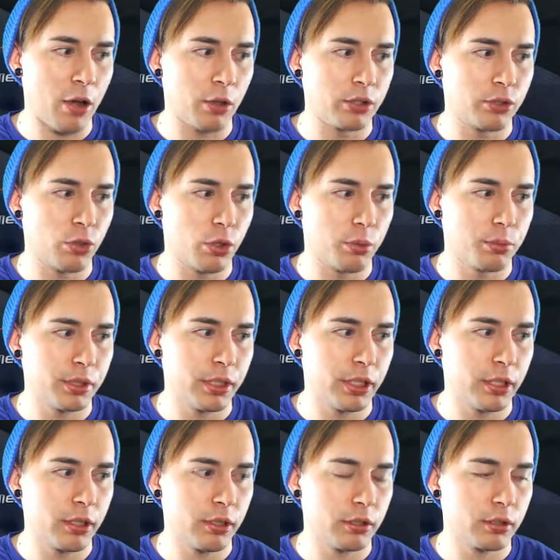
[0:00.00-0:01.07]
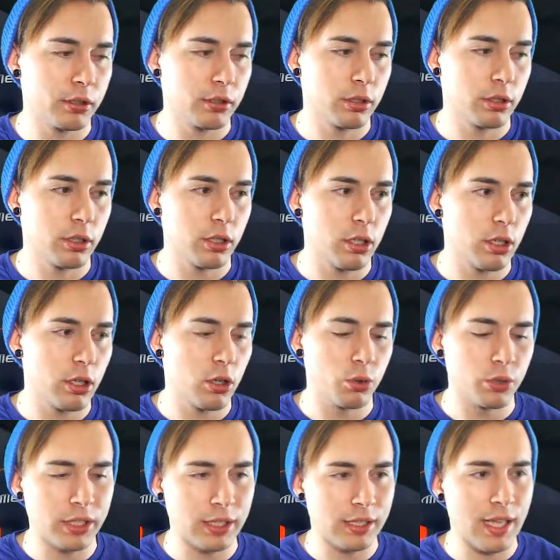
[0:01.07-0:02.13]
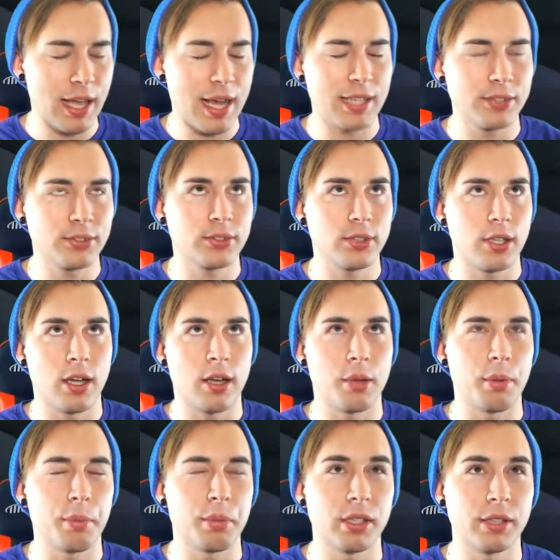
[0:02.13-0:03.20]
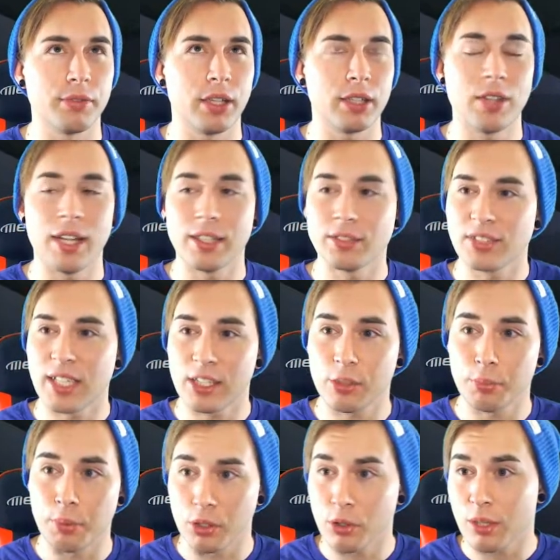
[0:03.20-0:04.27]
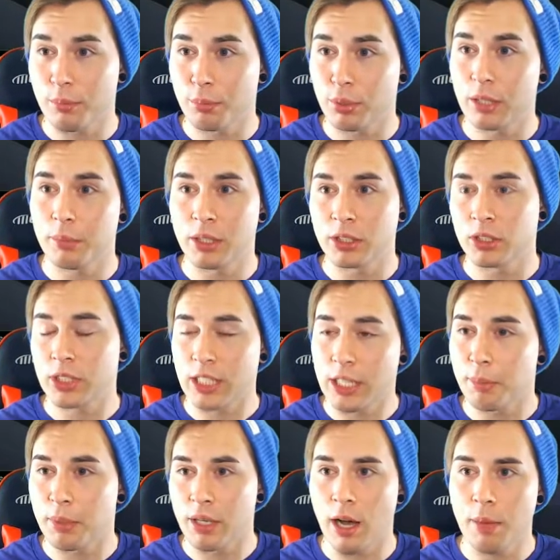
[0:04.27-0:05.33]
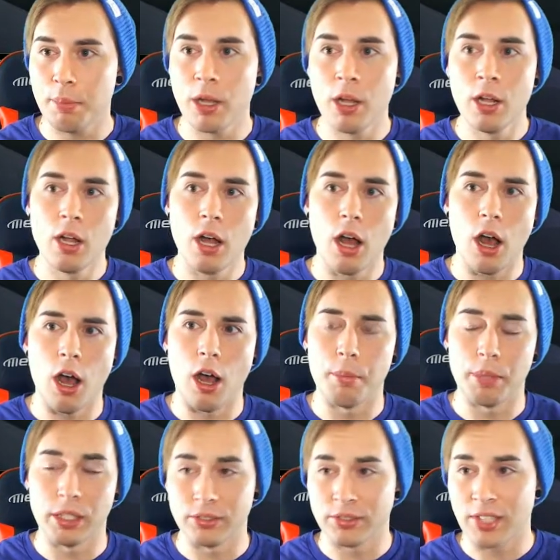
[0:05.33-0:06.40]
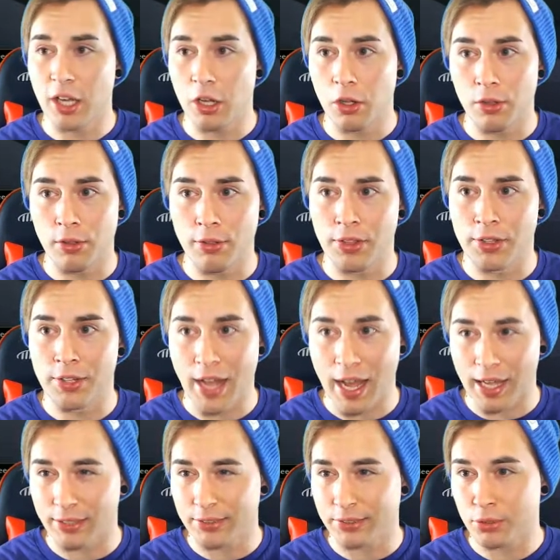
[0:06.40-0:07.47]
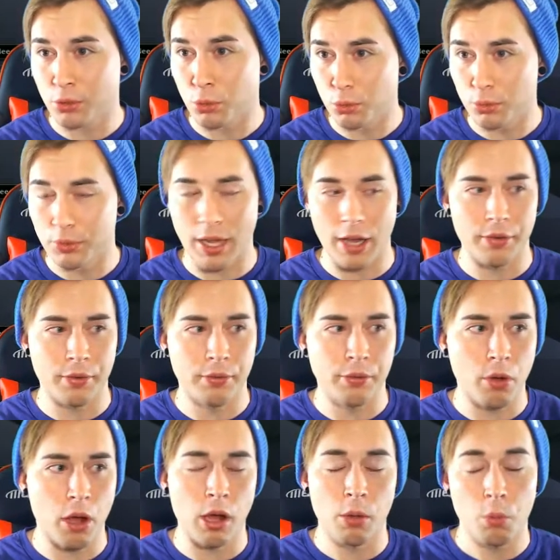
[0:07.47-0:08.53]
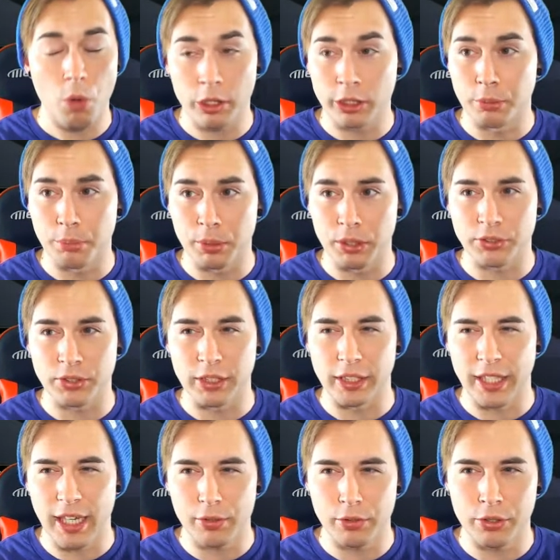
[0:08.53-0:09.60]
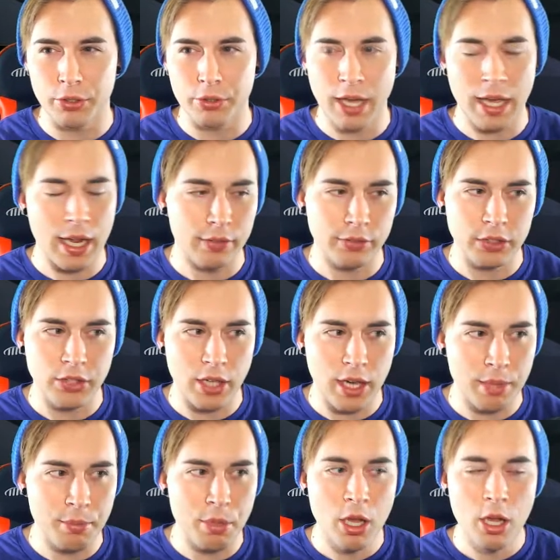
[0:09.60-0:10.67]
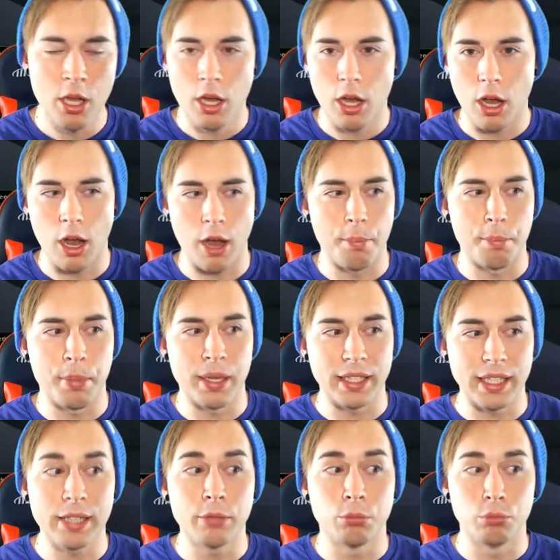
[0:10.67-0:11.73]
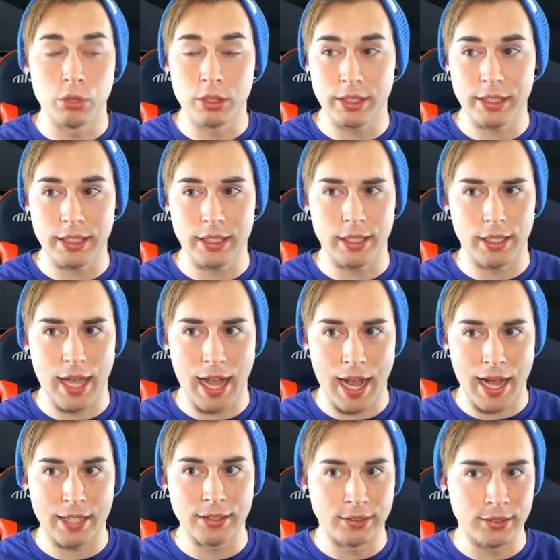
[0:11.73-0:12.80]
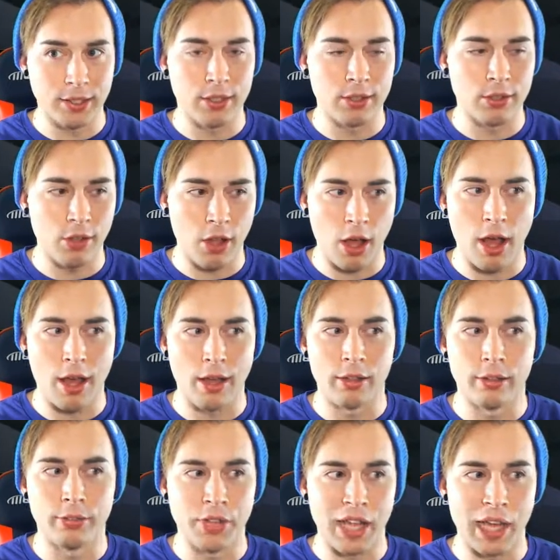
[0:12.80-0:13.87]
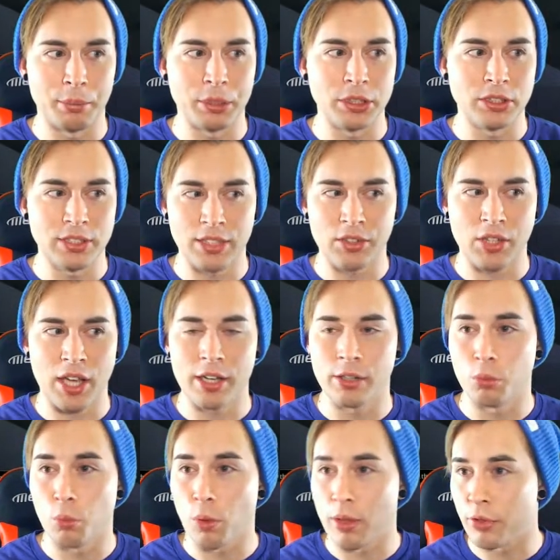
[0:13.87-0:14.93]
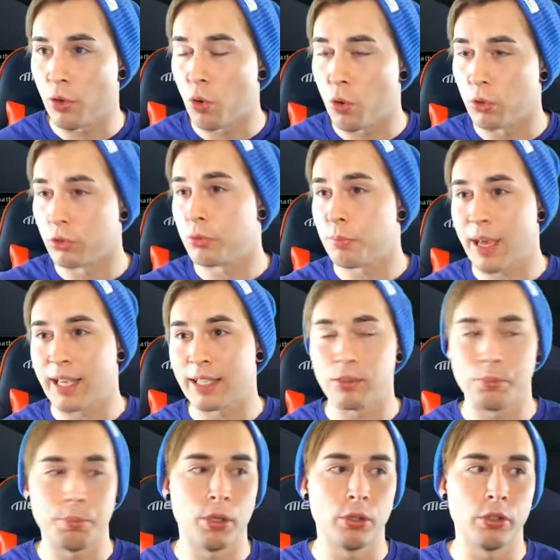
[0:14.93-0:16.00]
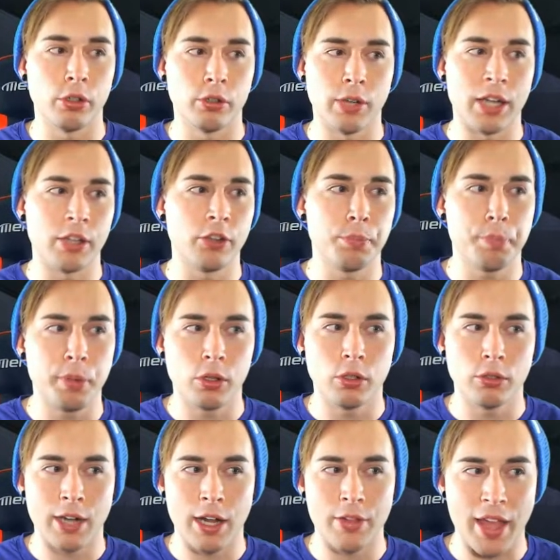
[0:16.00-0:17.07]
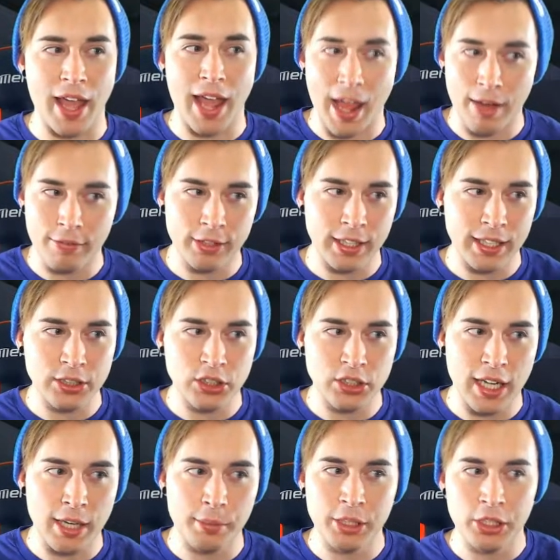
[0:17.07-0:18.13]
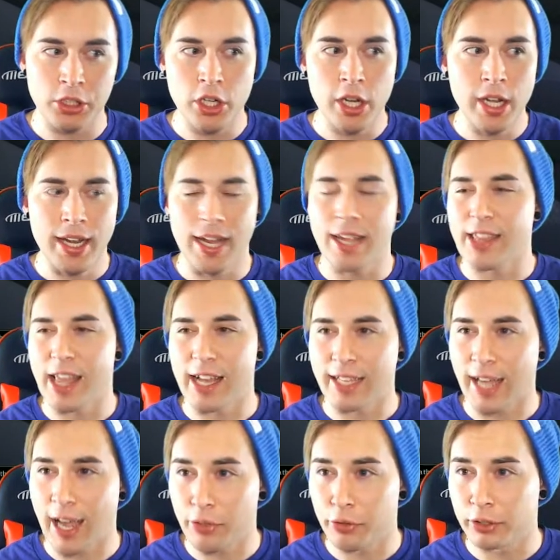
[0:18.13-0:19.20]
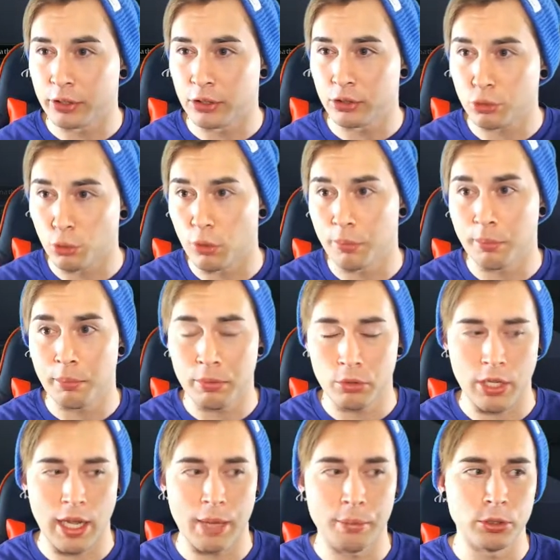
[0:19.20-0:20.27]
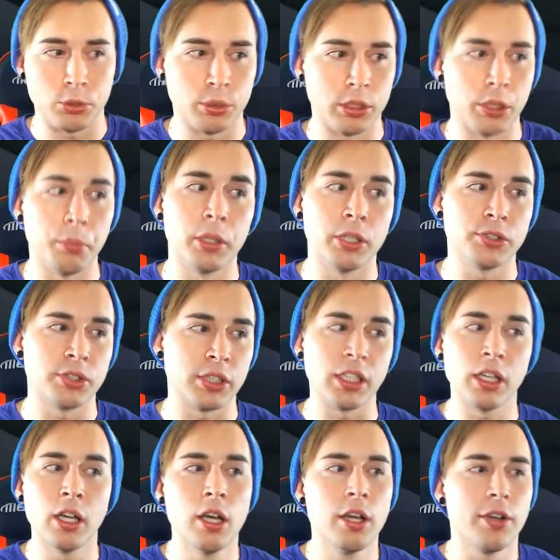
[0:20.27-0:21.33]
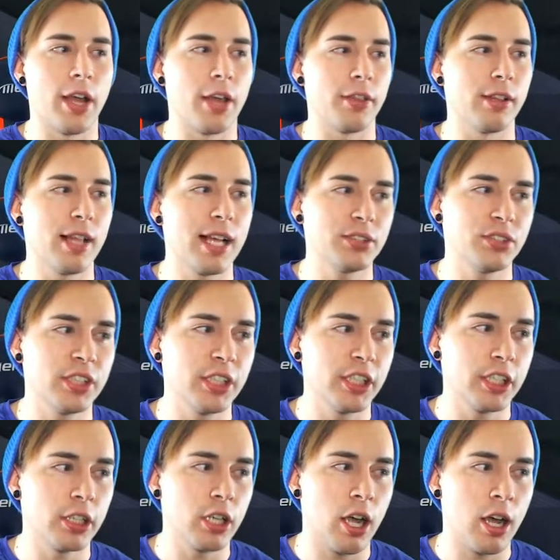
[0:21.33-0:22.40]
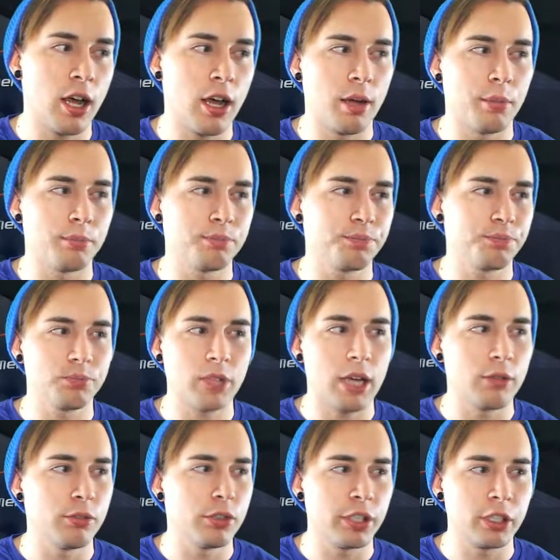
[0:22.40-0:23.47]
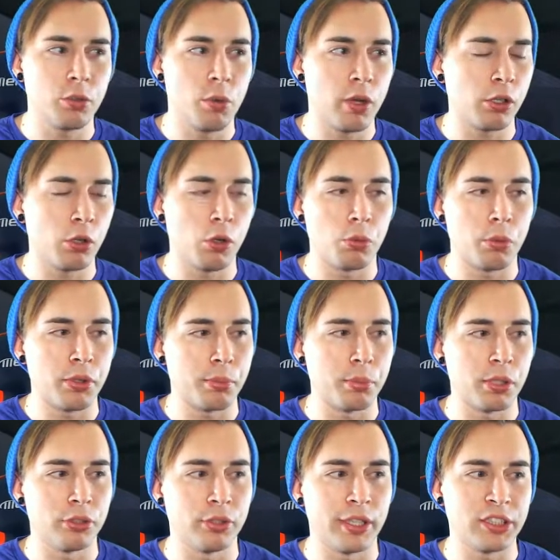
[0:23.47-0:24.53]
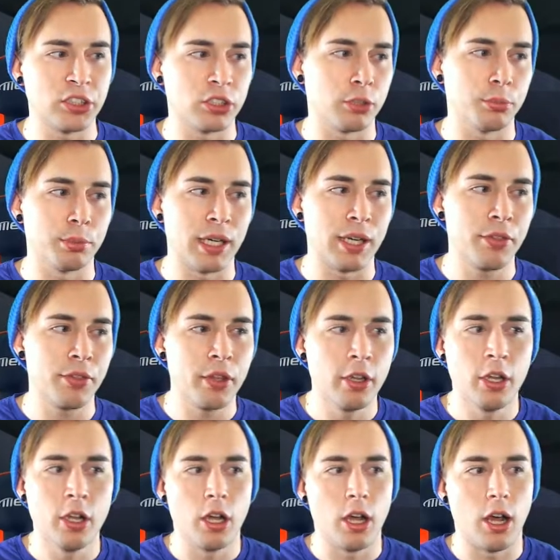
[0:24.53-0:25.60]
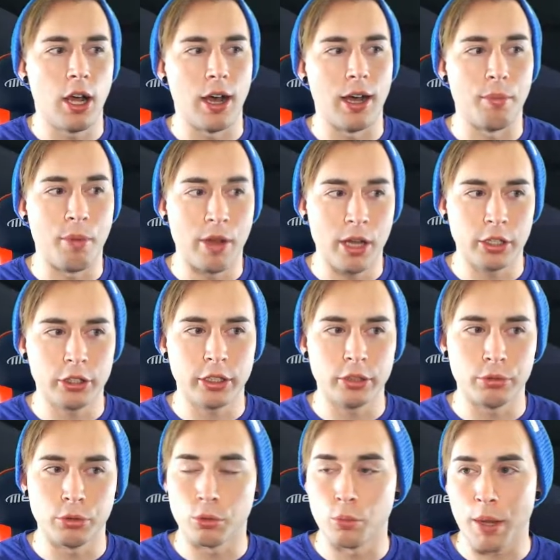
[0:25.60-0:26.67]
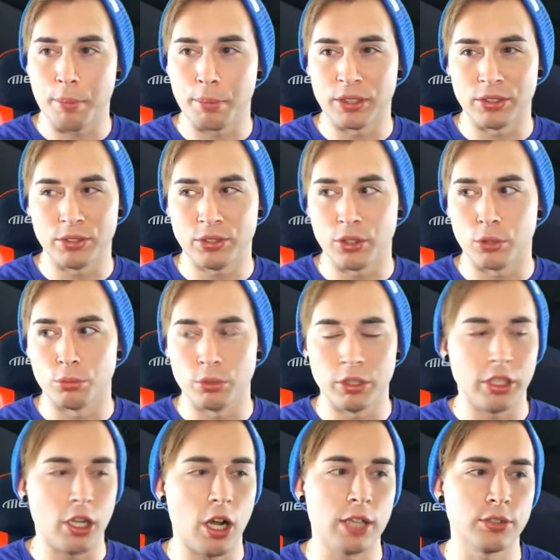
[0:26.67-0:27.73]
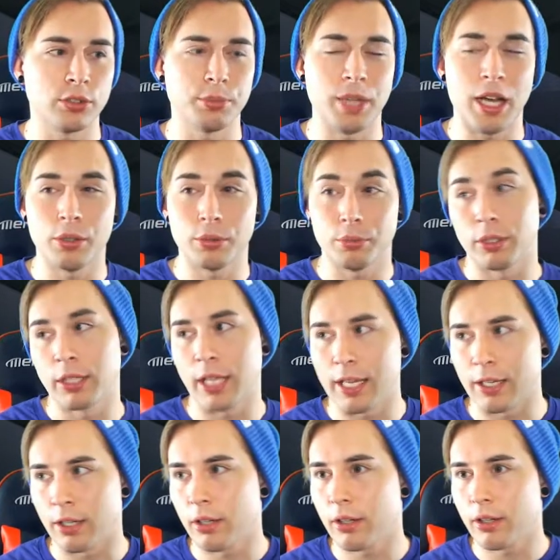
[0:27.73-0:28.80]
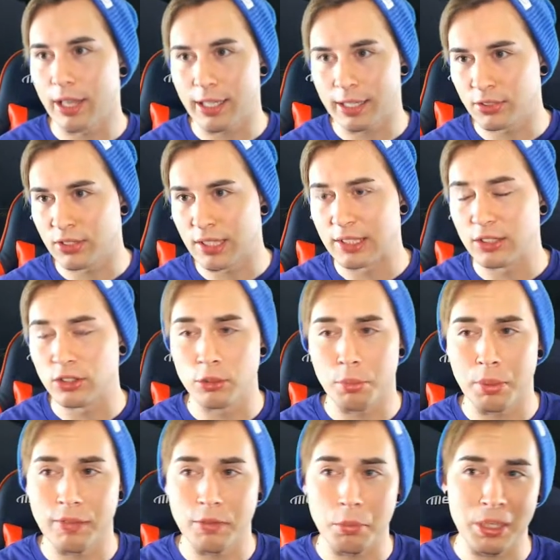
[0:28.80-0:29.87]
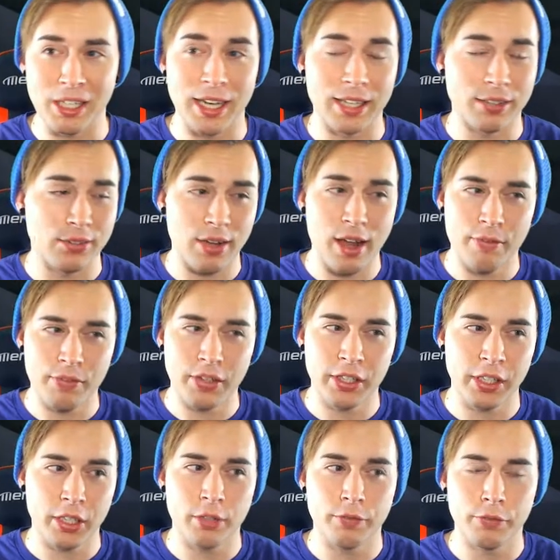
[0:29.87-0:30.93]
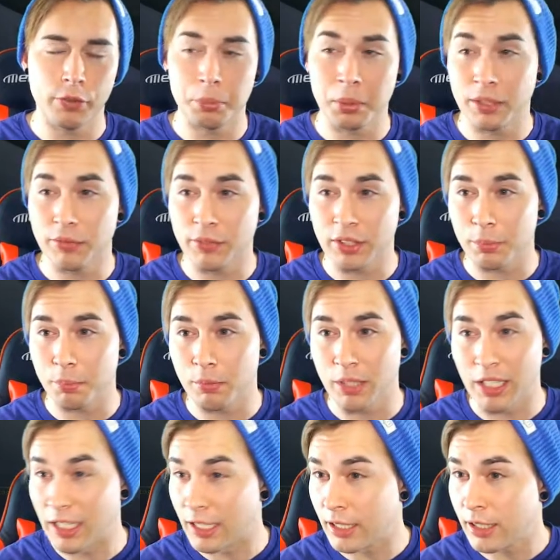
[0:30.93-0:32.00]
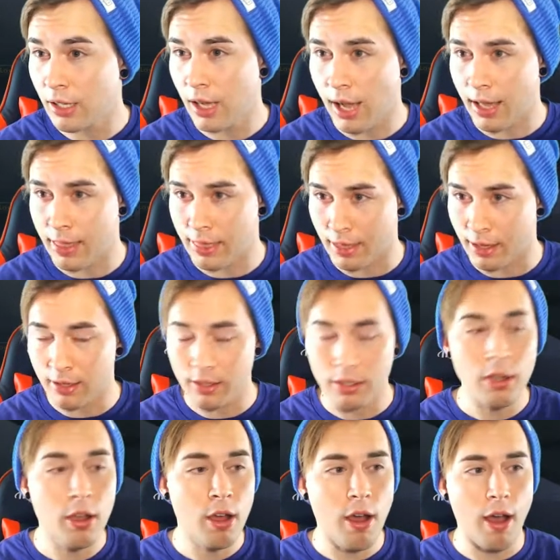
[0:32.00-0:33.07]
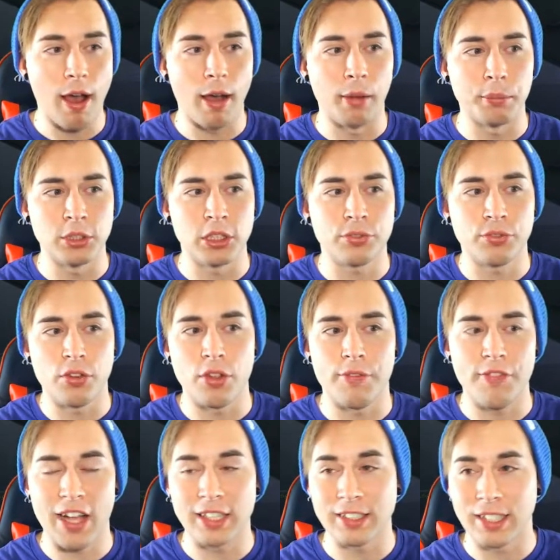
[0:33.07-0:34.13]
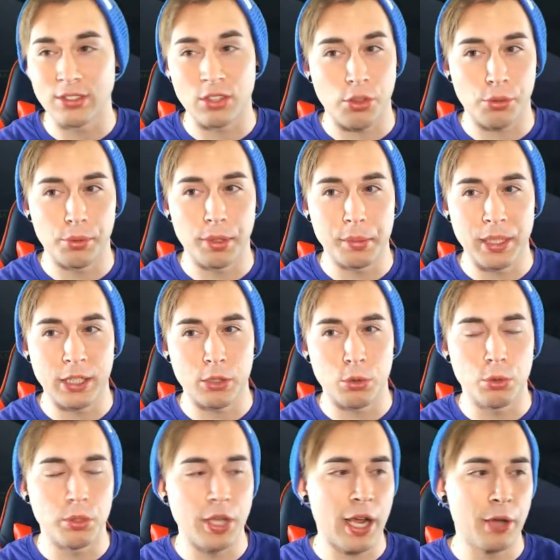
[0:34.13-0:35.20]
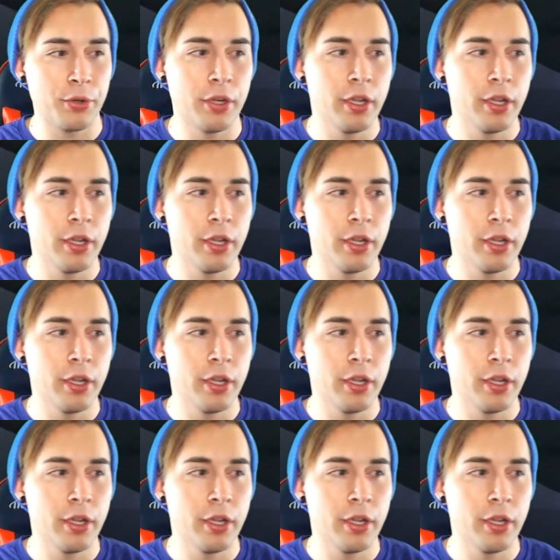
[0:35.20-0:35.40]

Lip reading: normally only lasts I believe like 10 seconds, but you can pretty much keep it up until the next cooldown while you're bursting. You can't really do that every time, but it really adds a lot of damage, and that's kind of what the whole spec is built around. It's built around that avalanche damage and that Gathering the Storm damage when you're bursting. Now the last tier, not really going to want to go with Obliteration or Breath. Hungering Rune Weapon is still really awesome. Now again, like I said, this is a PvP guide. It's not very good for PvE, I think, just for the fact that it's a 3-minute cooldown.